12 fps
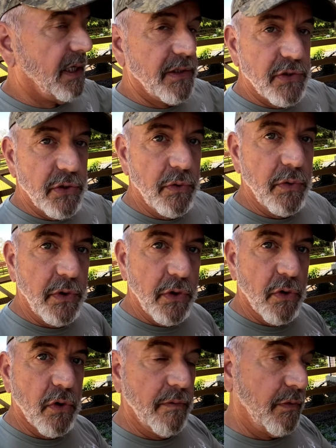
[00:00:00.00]
into
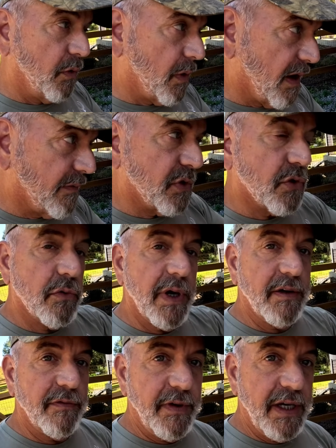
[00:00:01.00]
your if you have a
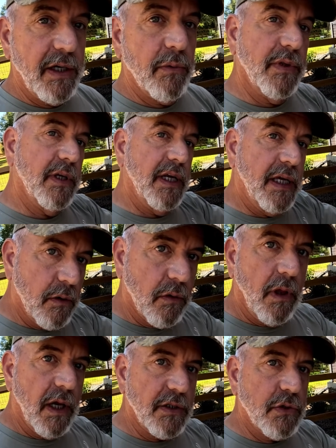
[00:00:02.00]
direct feed with an
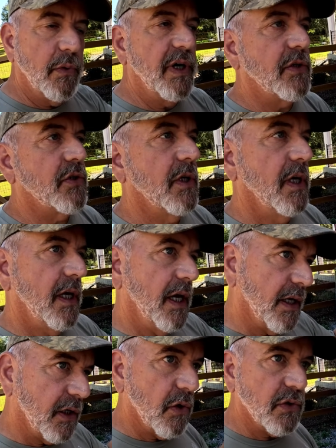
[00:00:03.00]
interlock switch
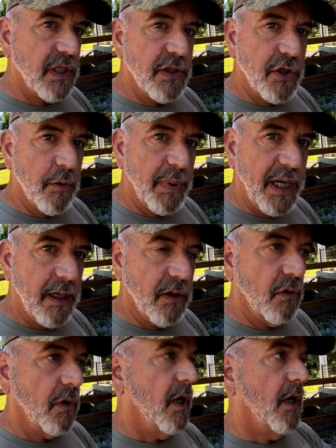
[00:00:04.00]
and it goes into your
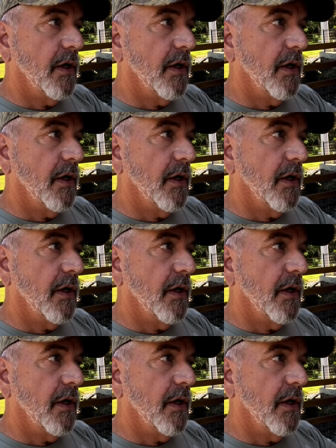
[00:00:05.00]
panel